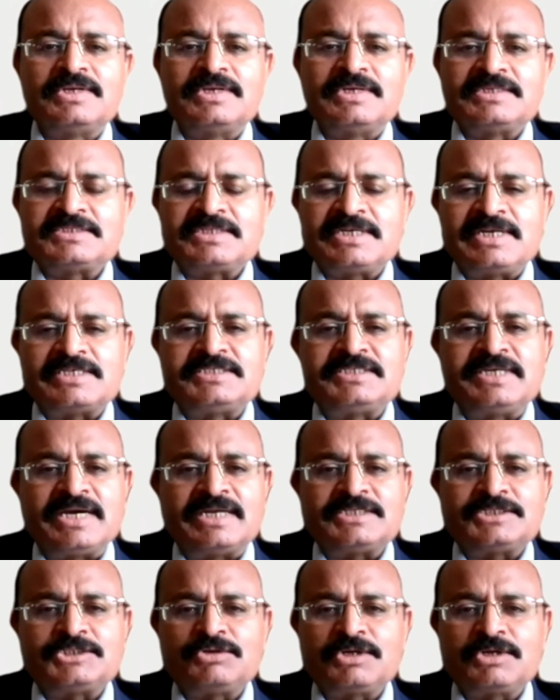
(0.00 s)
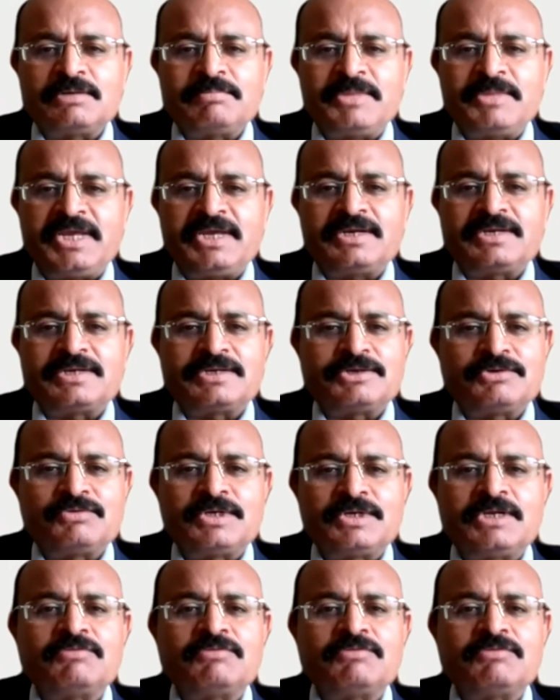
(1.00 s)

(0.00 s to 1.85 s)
sales dance you can make, you will